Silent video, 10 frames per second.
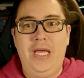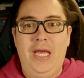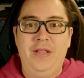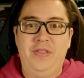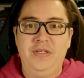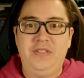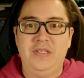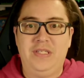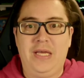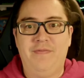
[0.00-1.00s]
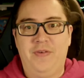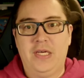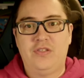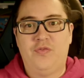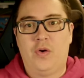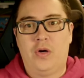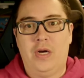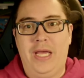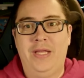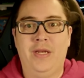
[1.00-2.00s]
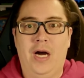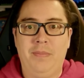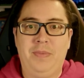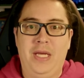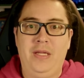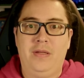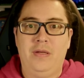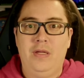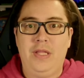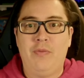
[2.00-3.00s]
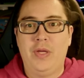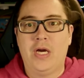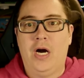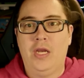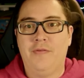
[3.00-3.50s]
And this is a fix for an update that we got